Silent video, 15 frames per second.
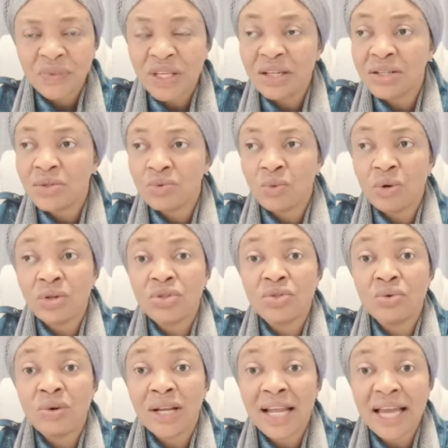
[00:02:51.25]
It is what
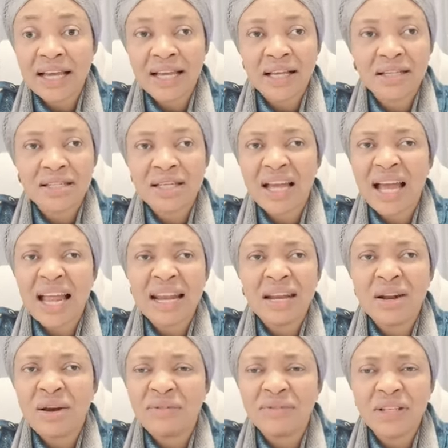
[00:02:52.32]
you like and say, I
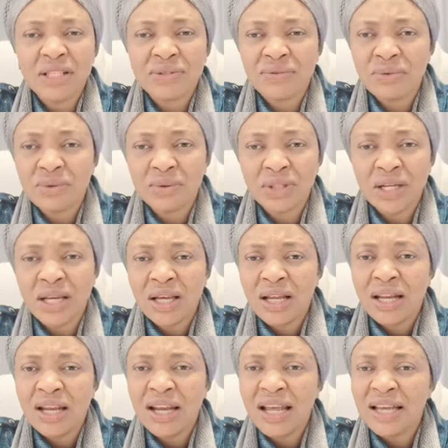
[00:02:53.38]
love this food.
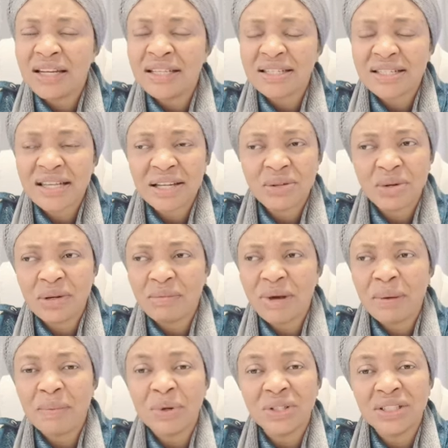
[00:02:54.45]
Let it settle in
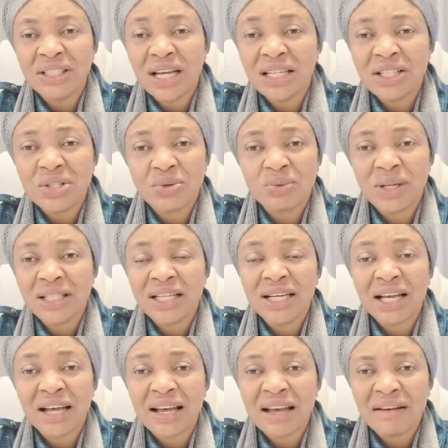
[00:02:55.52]
my body. That is when they
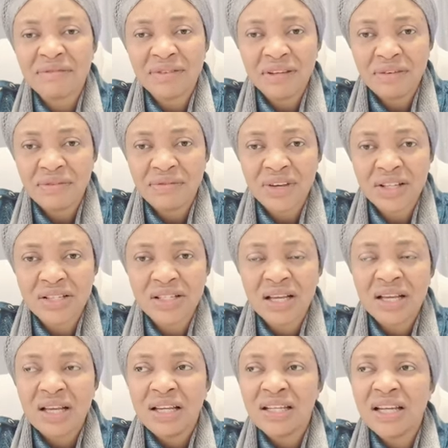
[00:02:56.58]
can have infants.
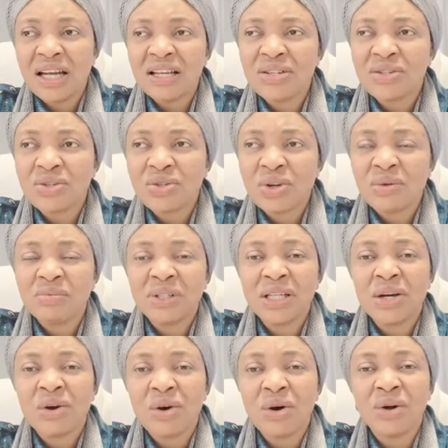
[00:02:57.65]
There is
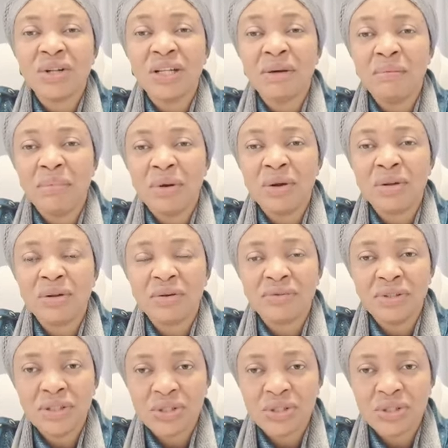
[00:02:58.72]
something called the blood of